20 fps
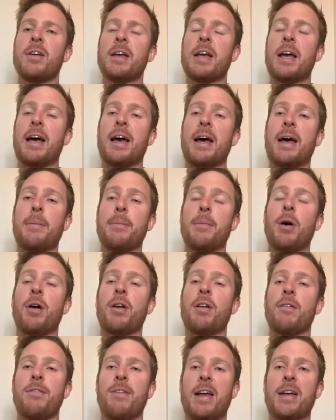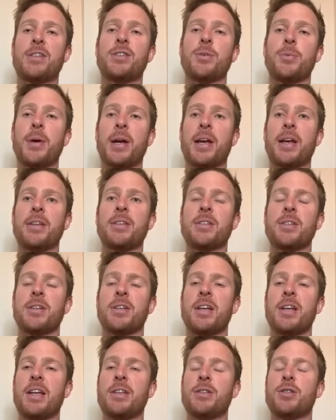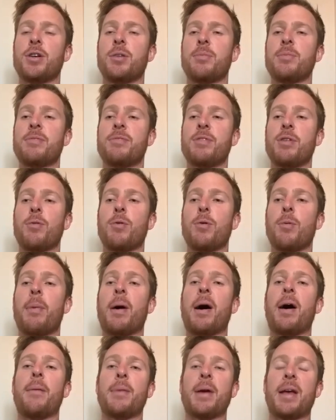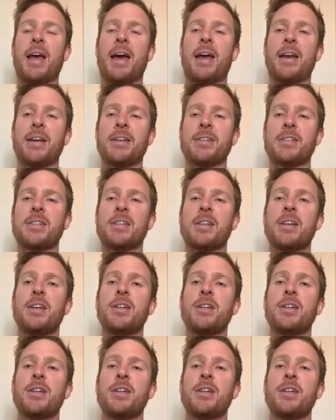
on a flatter wicket in terms of your biomechanics